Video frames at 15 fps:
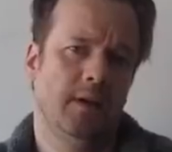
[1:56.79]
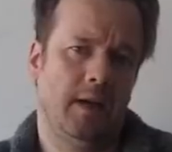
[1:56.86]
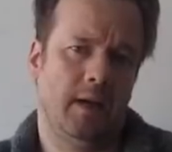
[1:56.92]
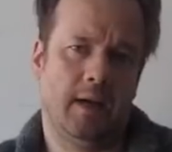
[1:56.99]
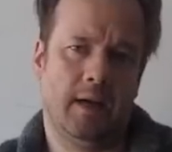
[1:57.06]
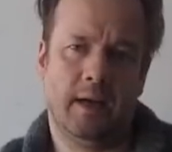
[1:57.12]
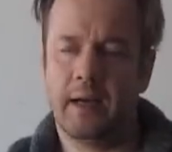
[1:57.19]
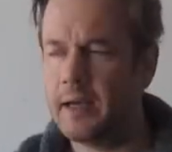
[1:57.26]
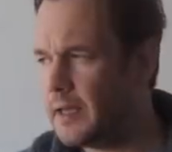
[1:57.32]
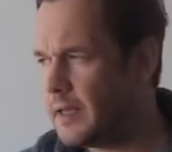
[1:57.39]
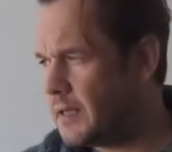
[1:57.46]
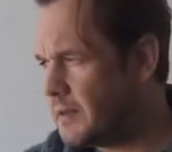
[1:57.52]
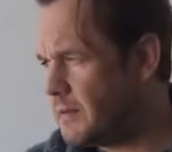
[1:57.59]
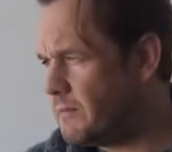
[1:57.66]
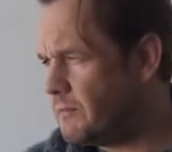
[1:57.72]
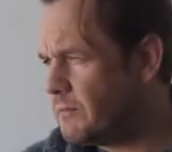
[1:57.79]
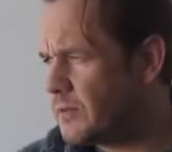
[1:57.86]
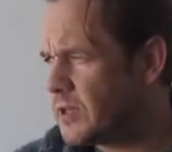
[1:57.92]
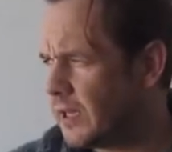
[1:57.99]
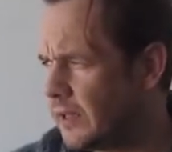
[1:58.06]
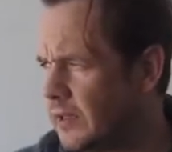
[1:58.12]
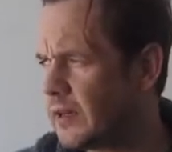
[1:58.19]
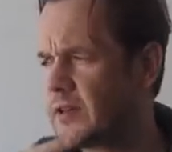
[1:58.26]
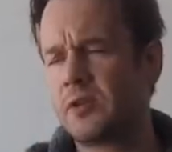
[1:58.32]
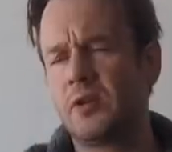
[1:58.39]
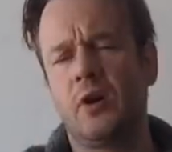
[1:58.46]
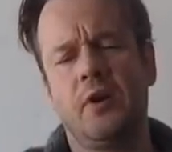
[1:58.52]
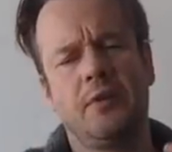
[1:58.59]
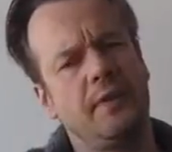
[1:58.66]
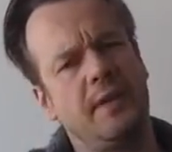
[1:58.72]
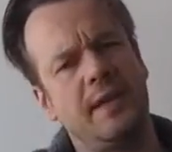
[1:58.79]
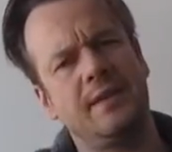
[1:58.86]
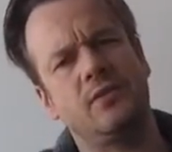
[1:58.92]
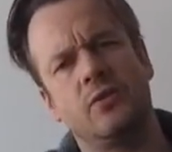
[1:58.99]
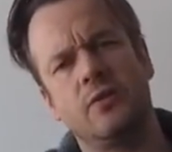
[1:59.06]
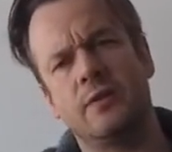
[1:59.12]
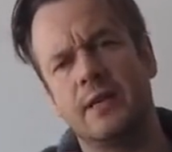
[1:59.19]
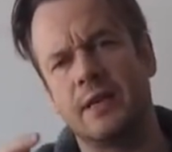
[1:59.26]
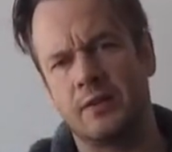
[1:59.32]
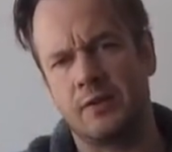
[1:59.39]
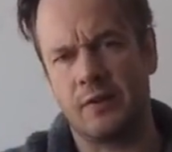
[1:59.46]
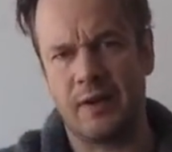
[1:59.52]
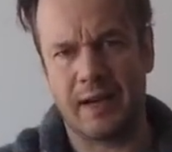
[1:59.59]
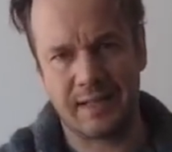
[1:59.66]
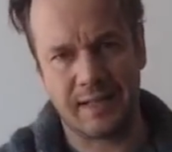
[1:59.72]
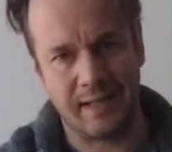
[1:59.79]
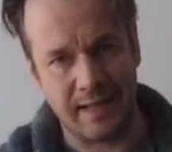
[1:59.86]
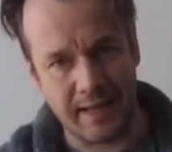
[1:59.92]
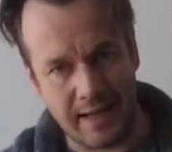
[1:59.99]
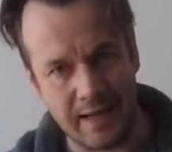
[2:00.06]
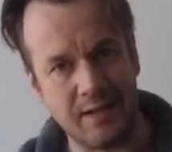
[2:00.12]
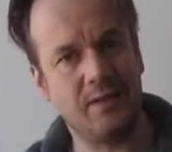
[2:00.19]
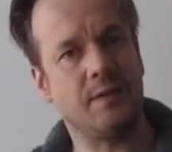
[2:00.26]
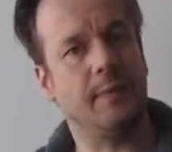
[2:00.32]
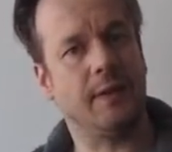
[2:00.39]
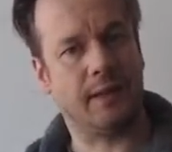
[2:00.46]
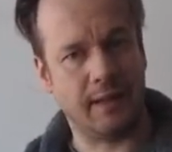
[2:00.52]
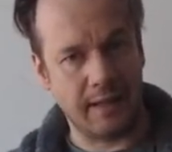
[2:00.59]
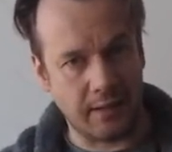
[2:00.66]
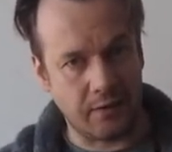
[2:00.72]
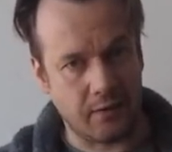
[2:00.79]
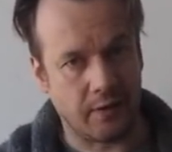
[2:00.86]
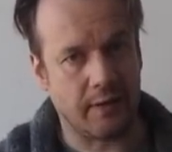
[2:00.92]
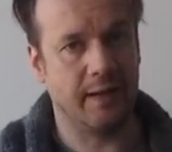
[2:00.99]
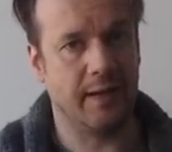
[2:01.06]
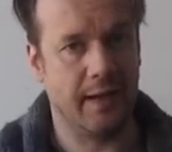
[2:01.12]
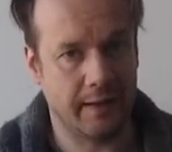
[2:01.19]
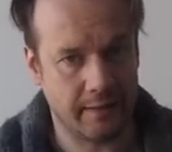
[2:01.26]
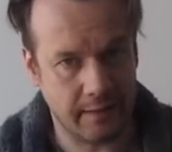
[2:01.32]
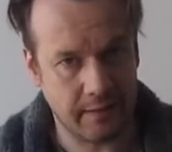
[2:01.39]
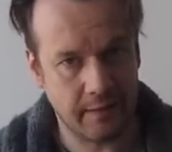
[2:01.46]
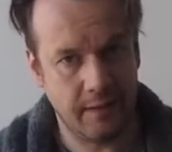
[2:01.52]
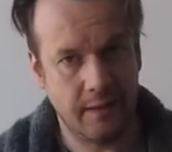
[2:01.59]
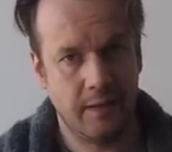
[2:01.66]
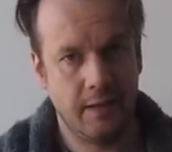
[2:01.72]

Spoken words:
Tillich saw that these two things are actually intimately interconnected.